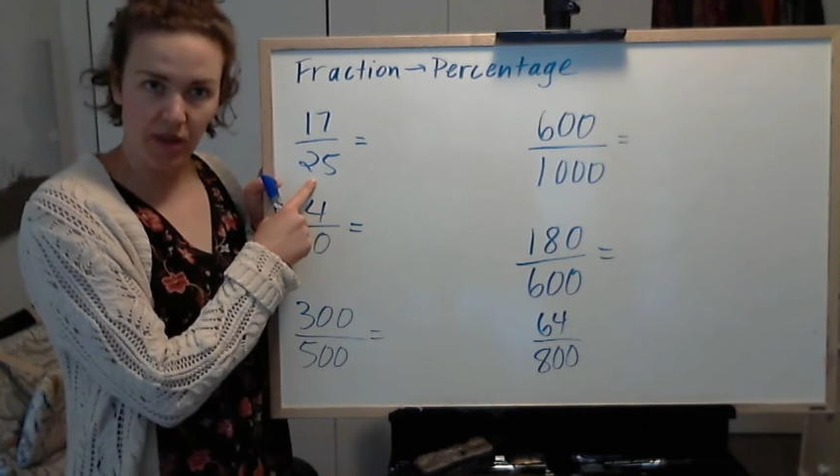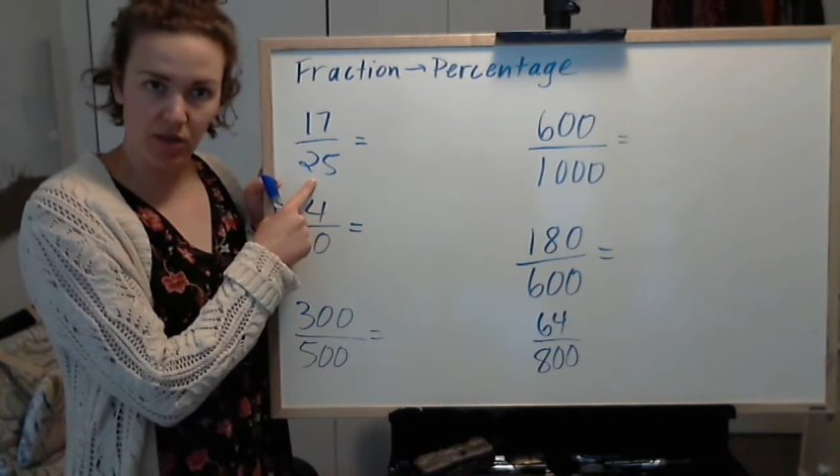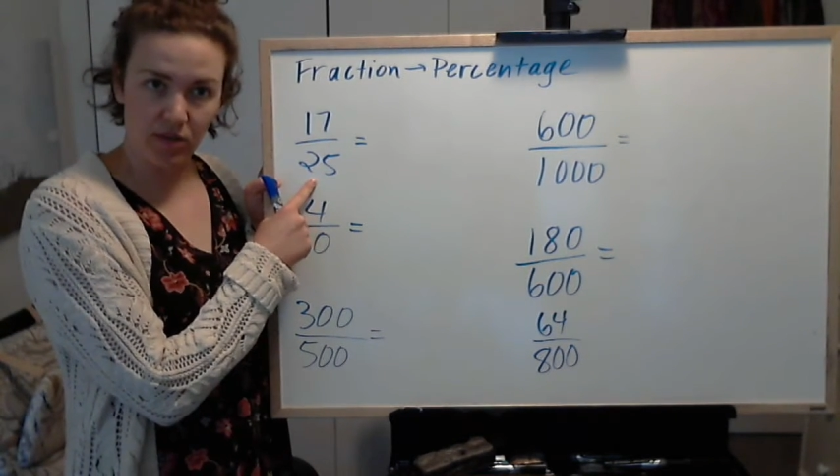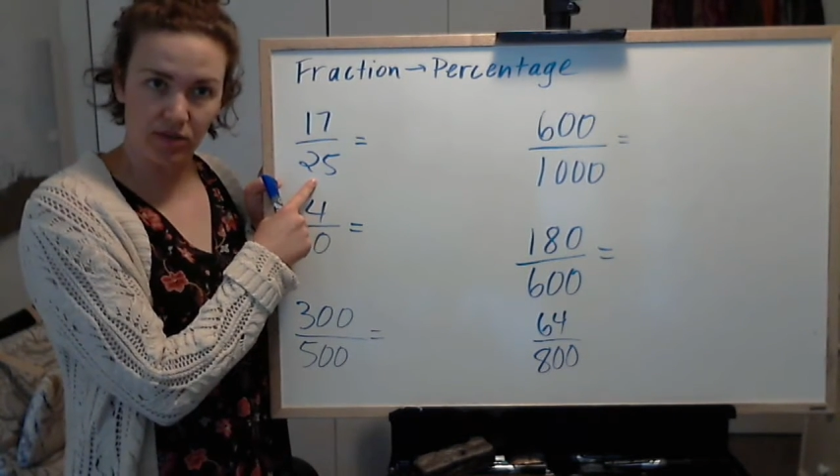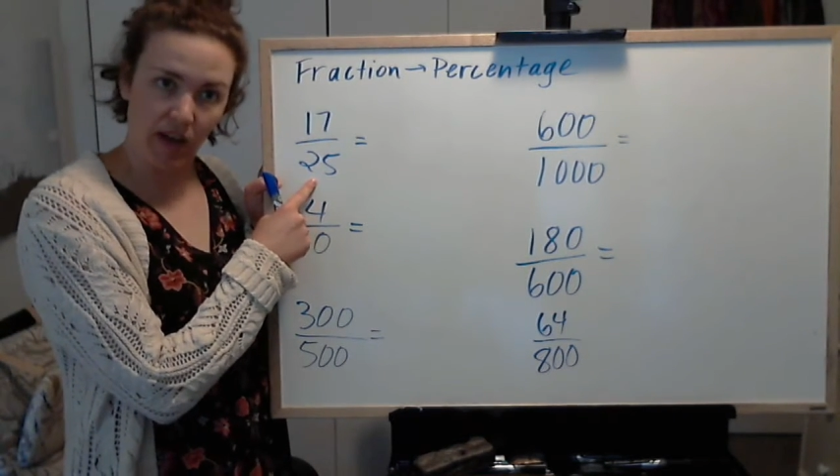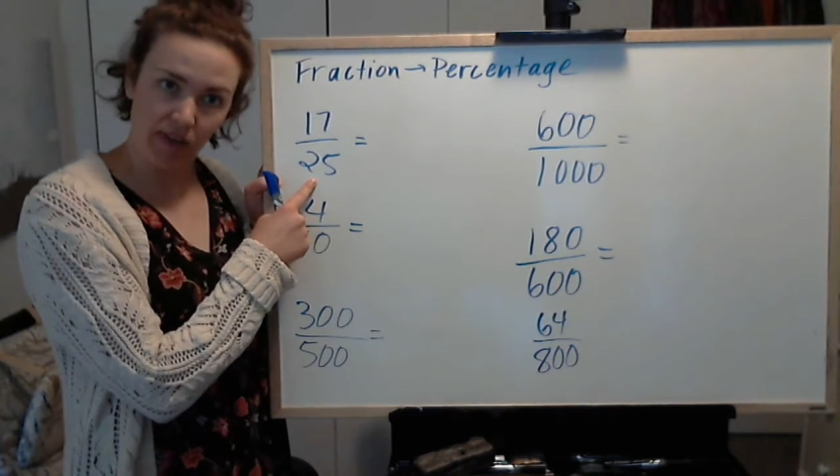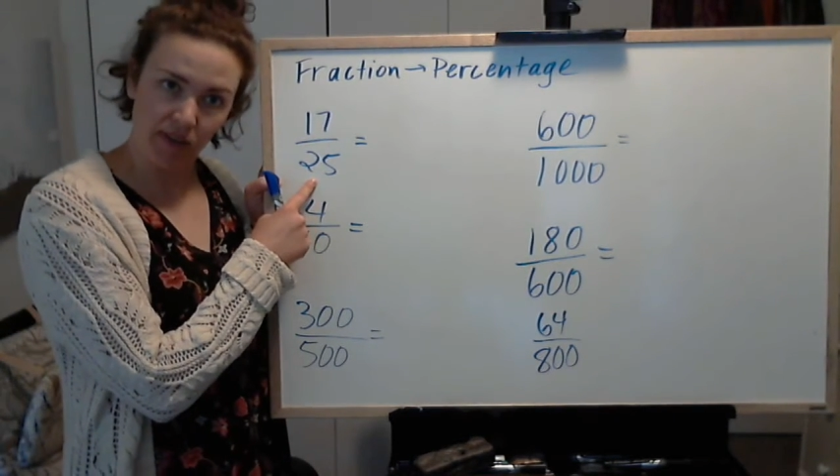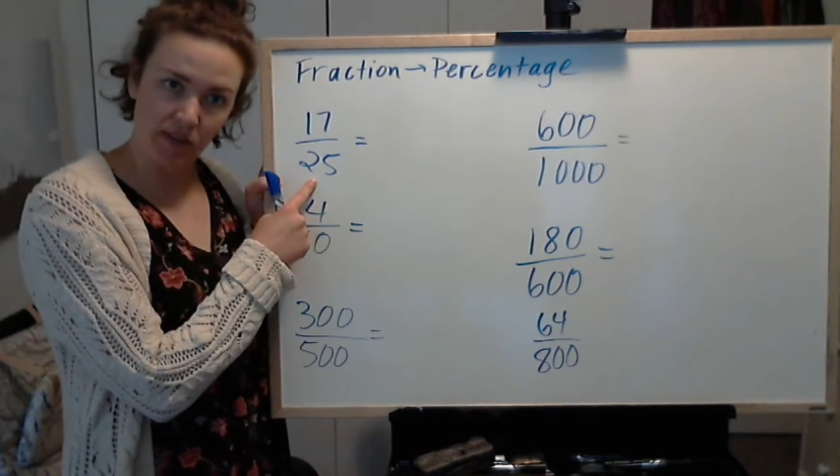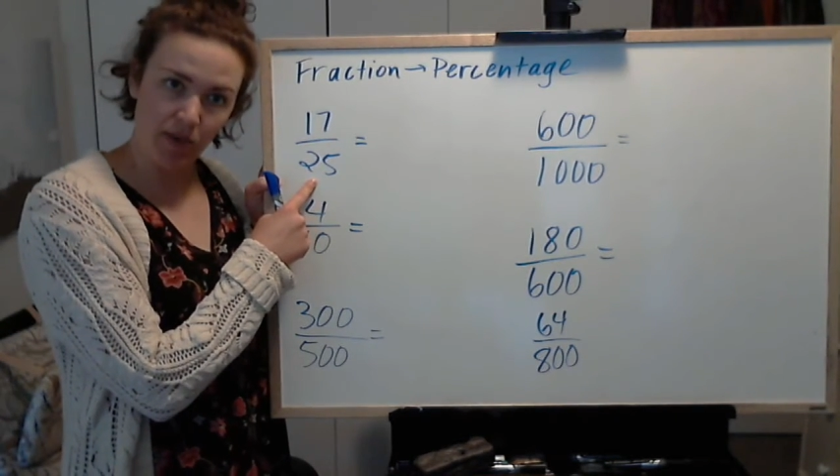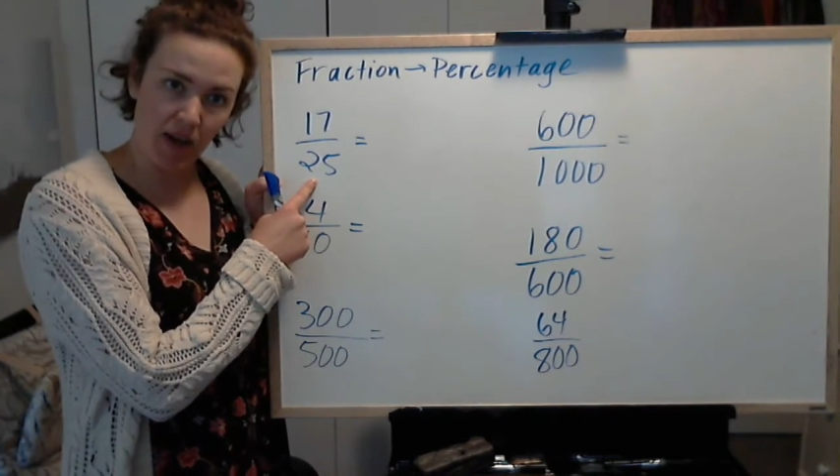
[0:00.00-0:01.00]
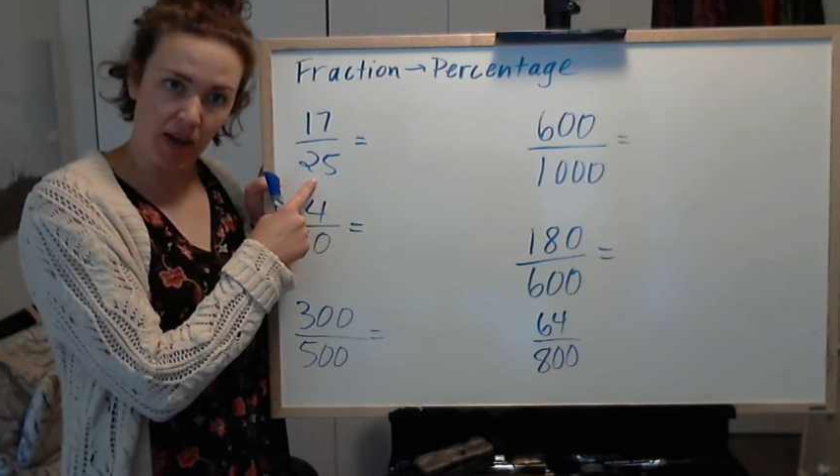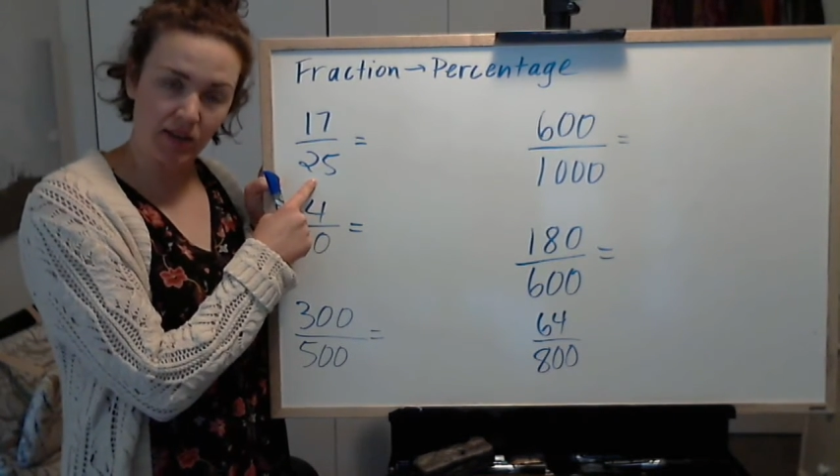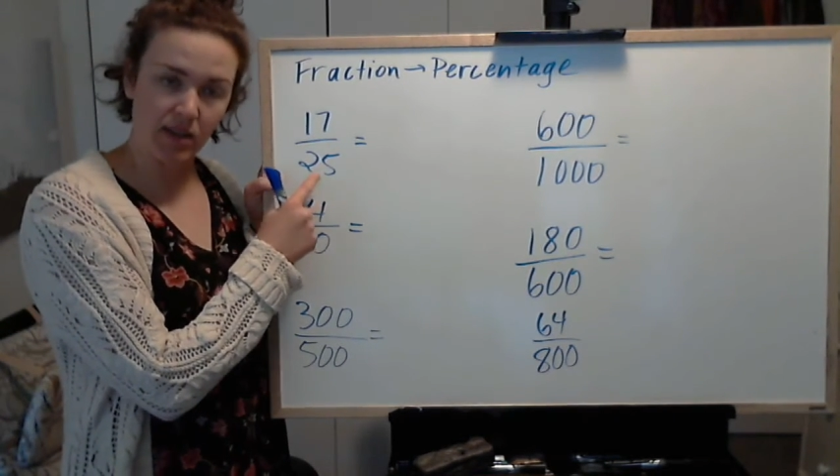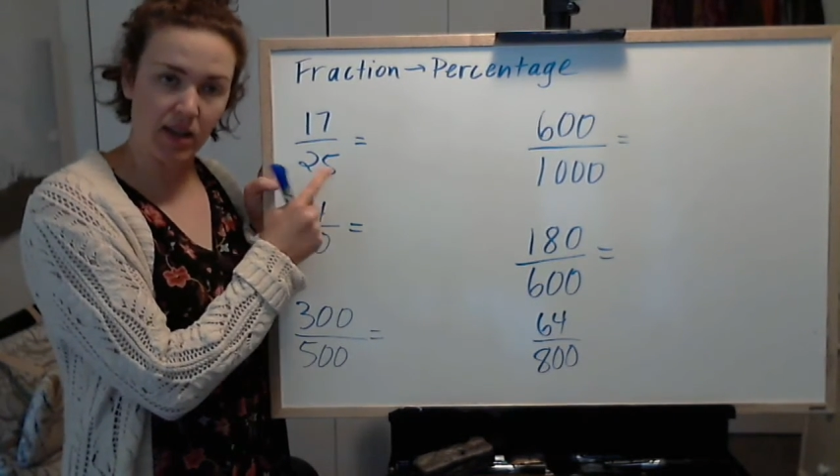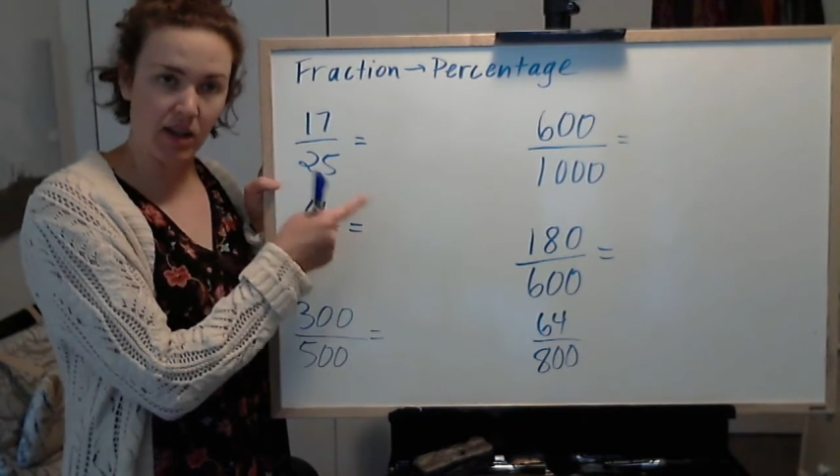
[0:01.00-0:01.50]
or divide this by
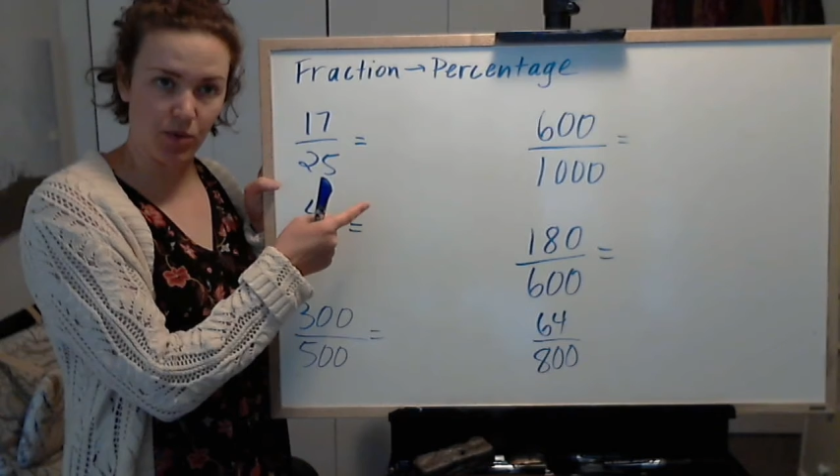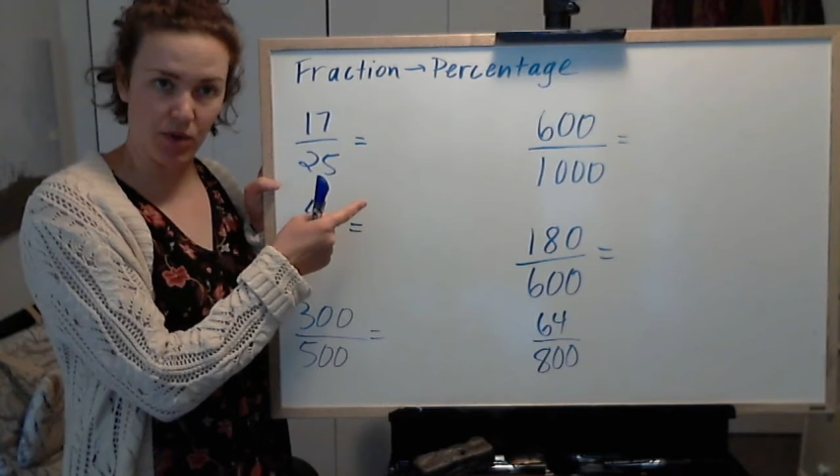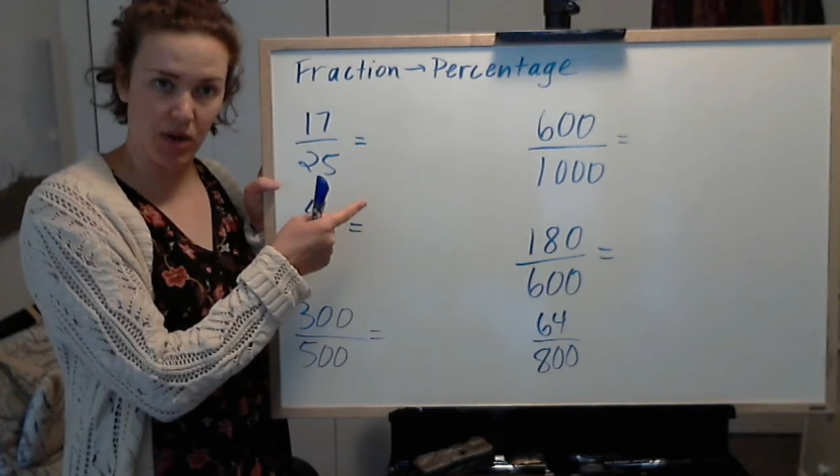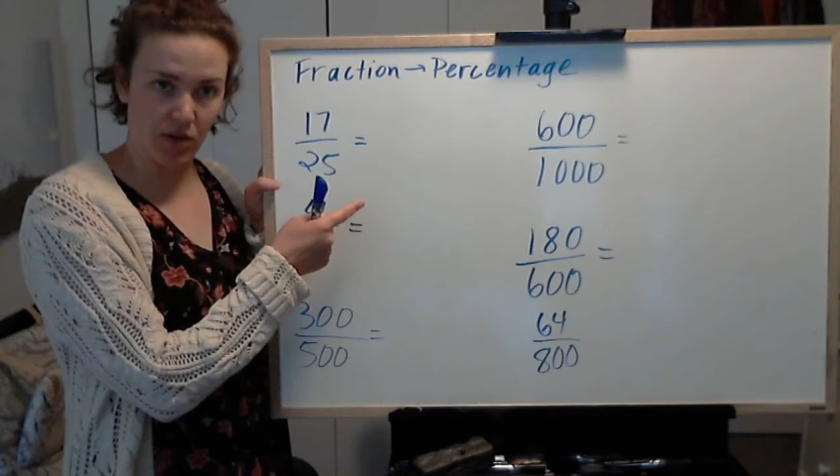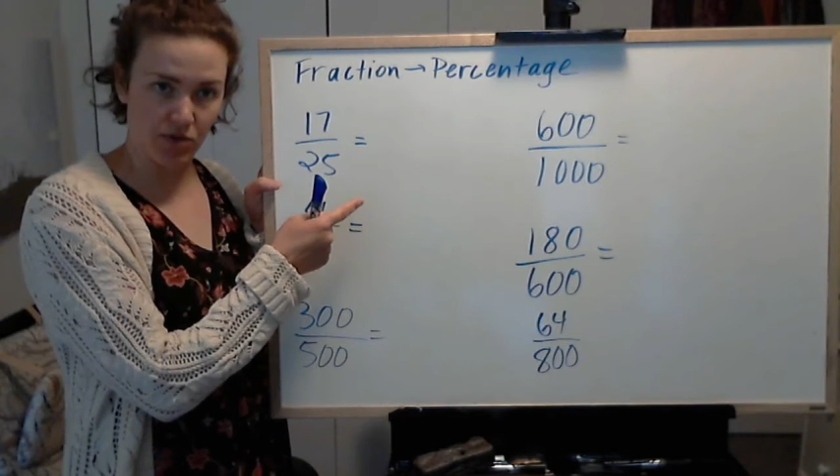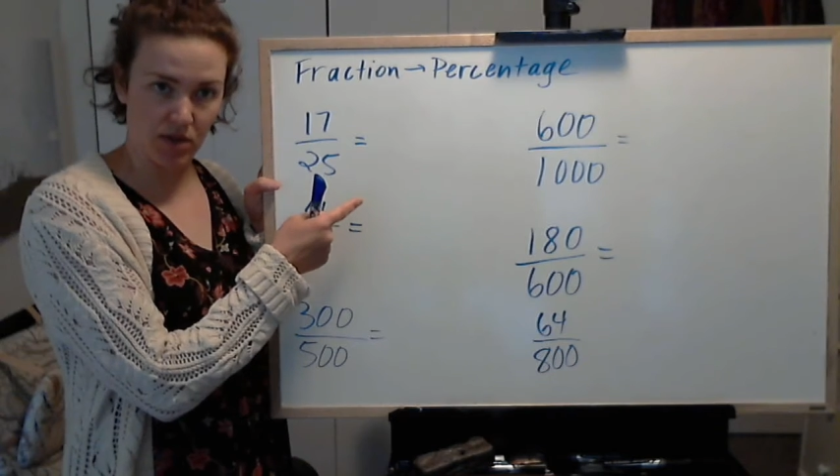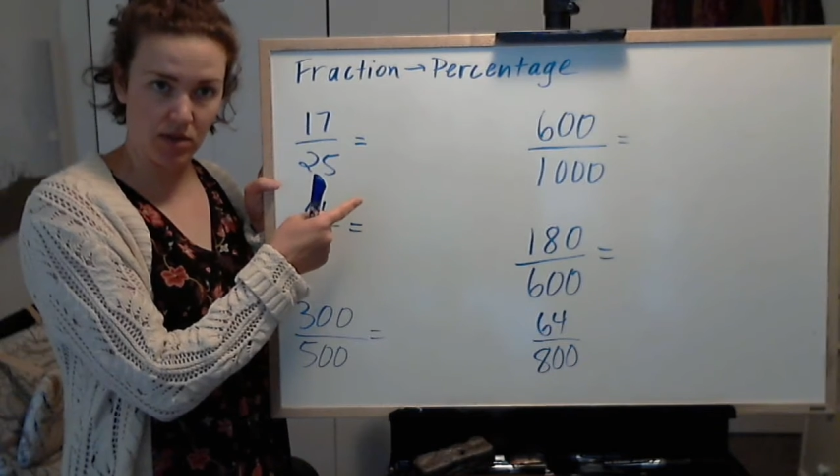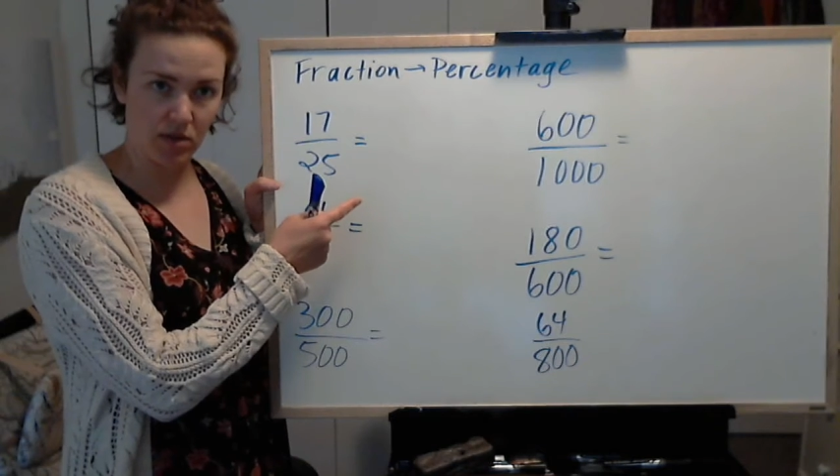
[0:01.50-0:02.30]
to get to 100?